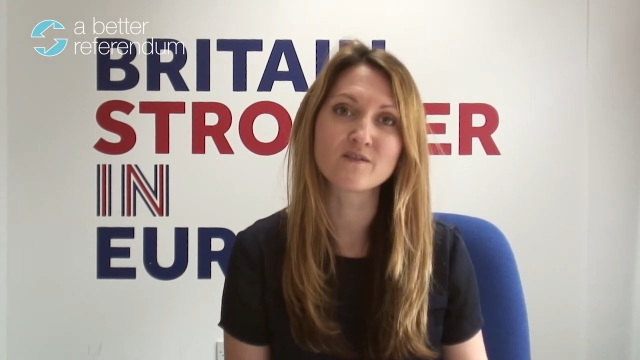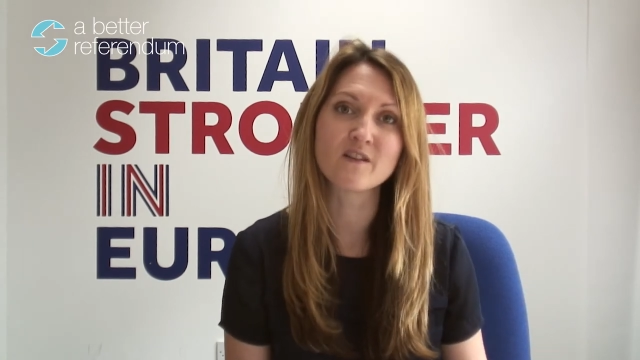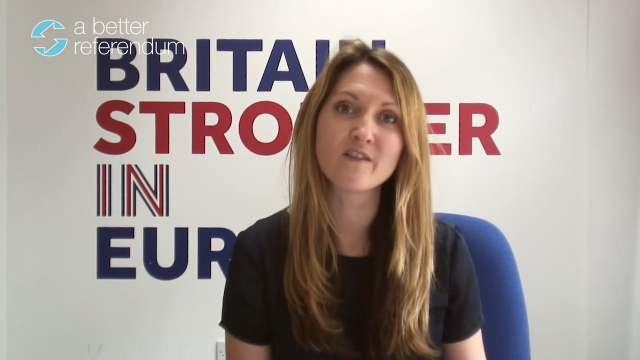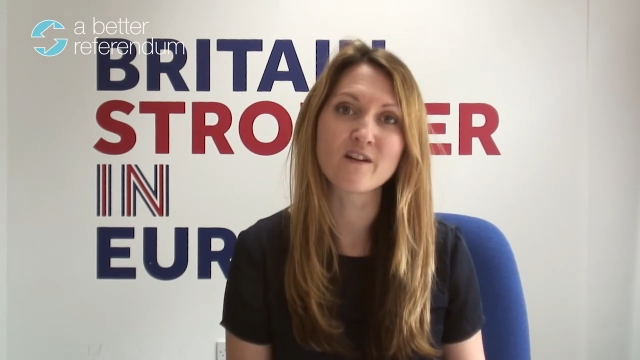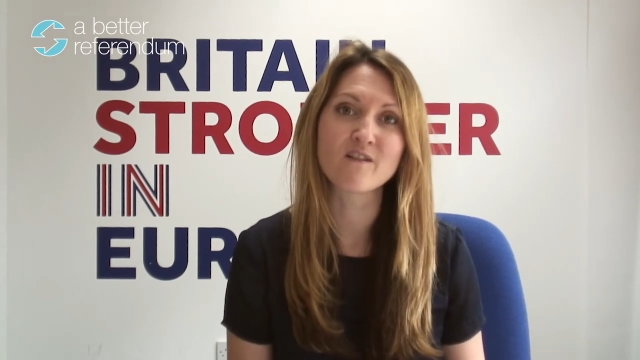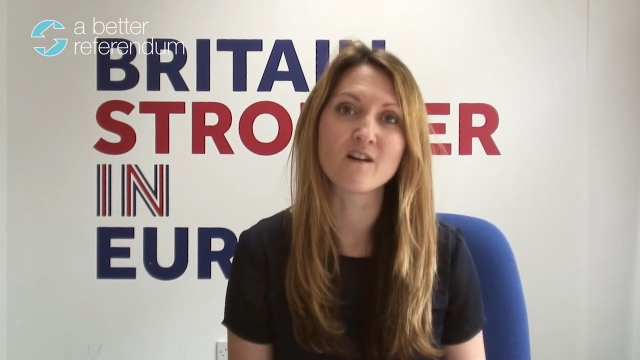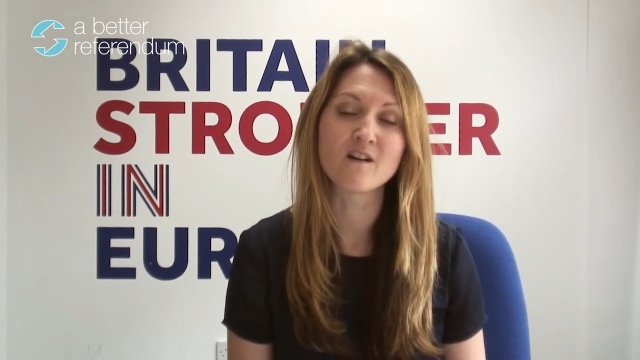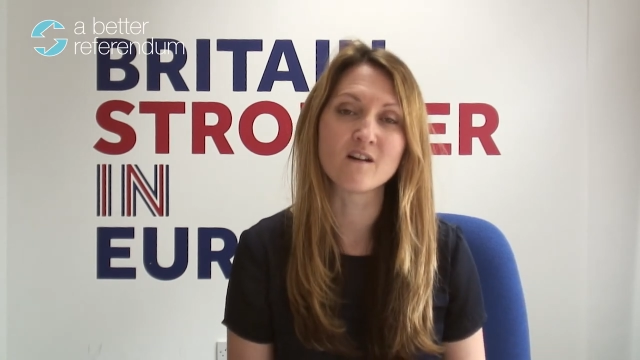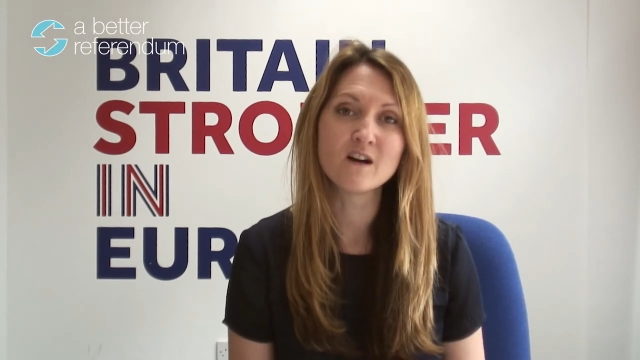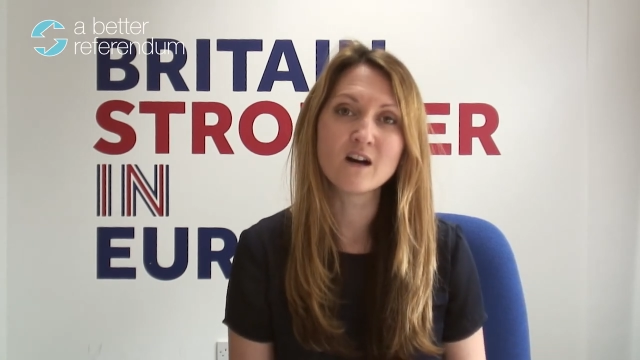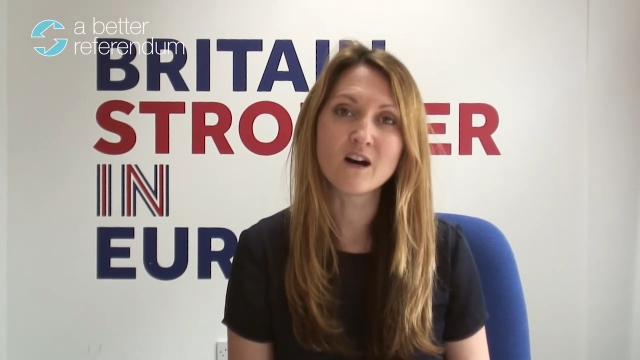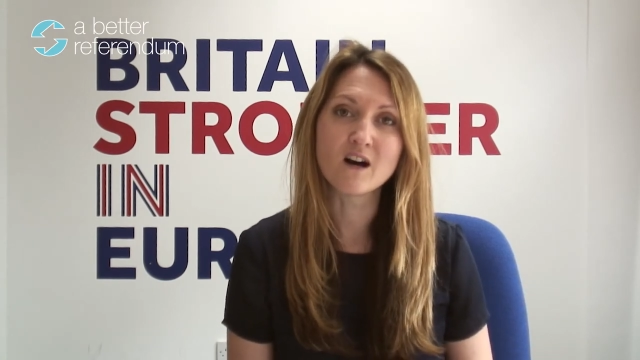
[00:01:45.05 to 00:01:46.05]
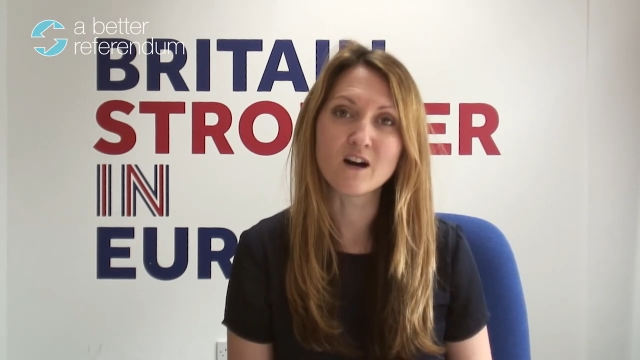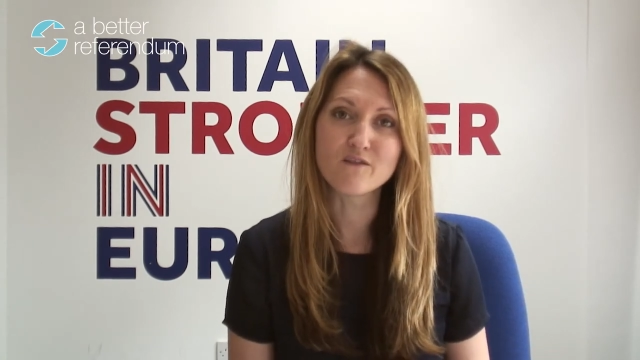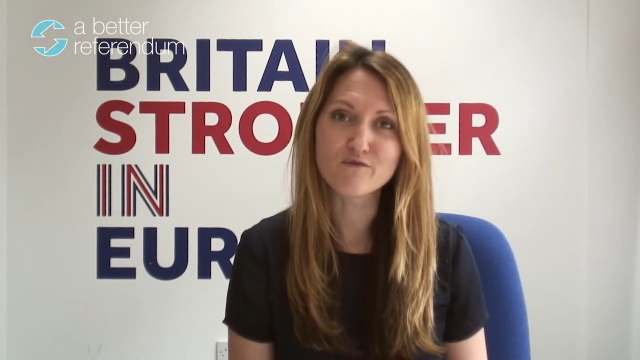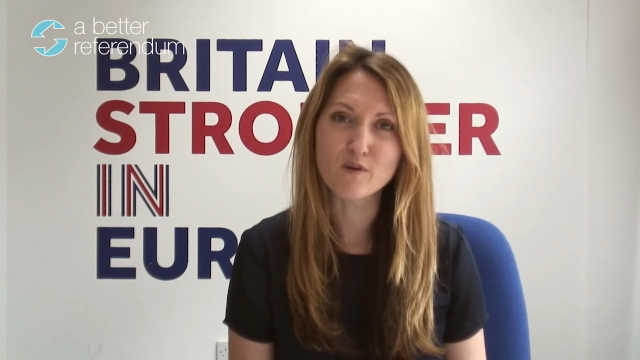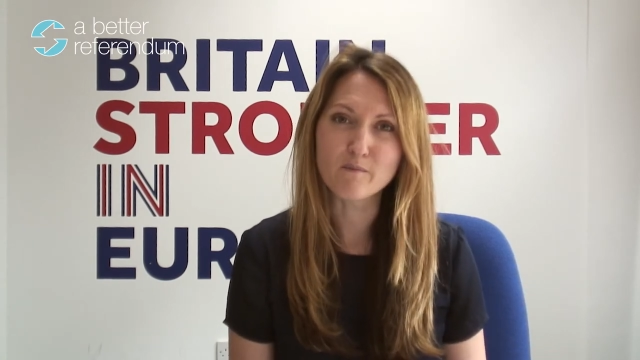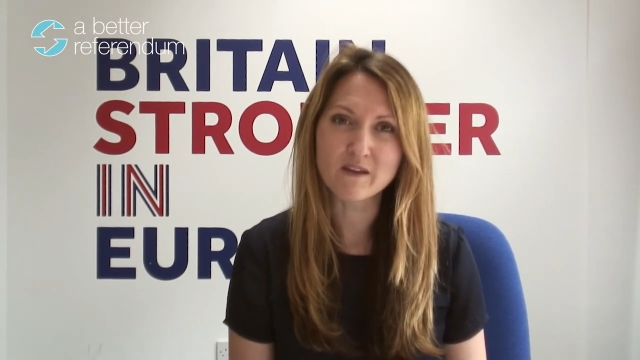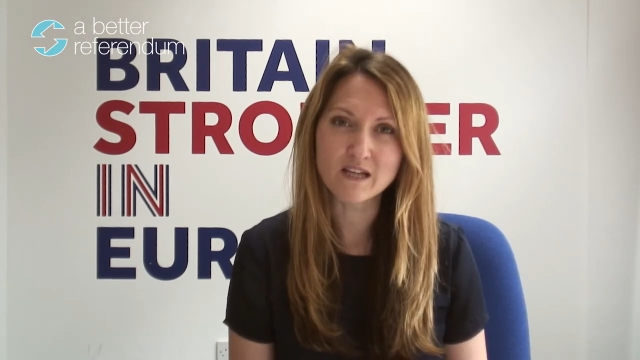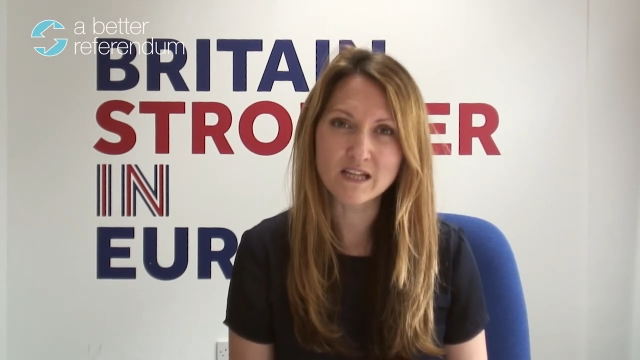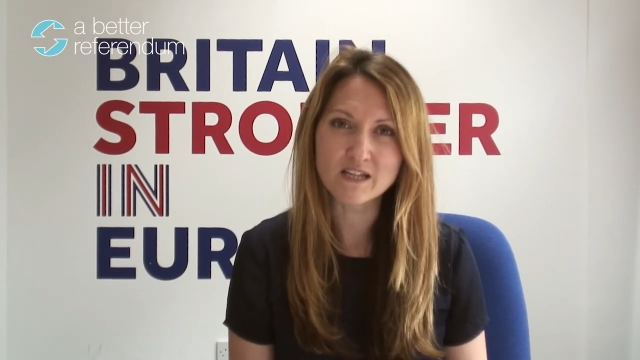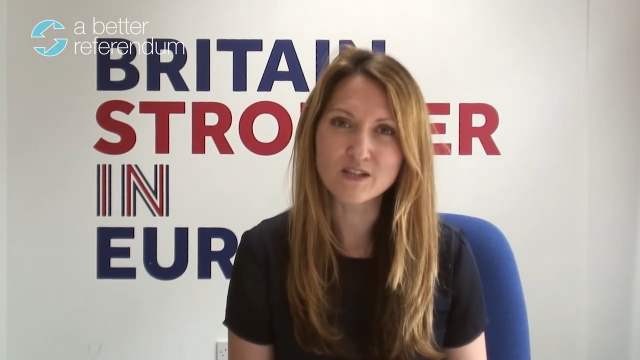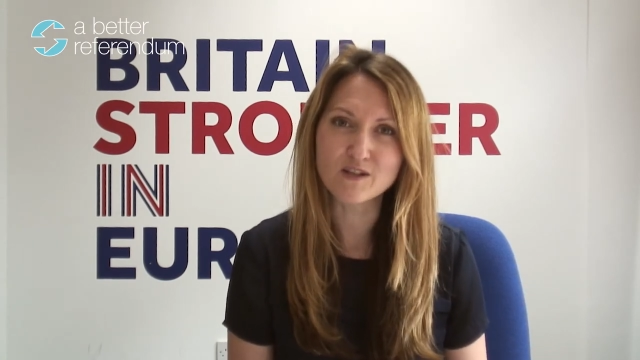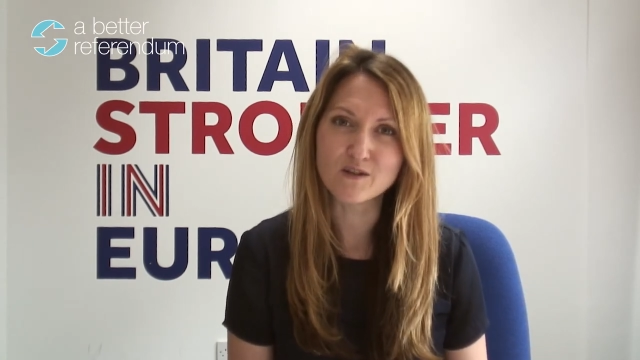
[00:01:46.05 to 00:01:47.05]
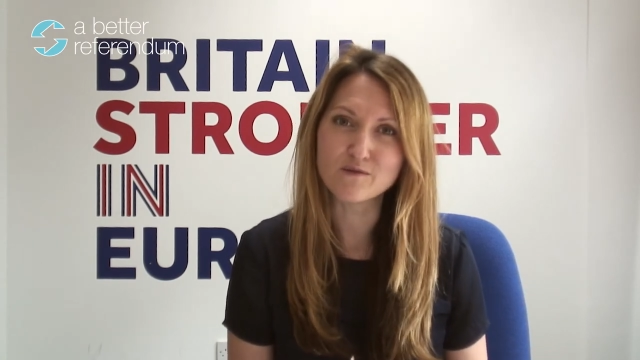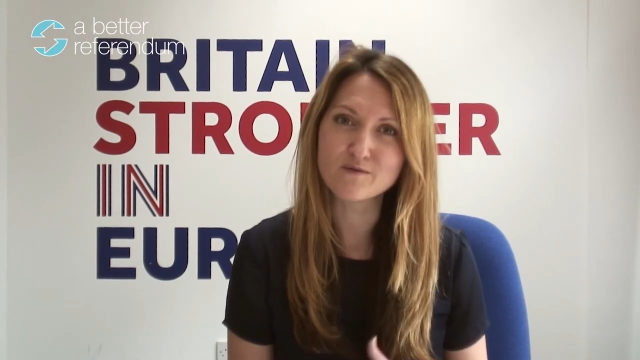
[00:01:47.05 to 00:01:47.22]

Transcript: than there are from the EU.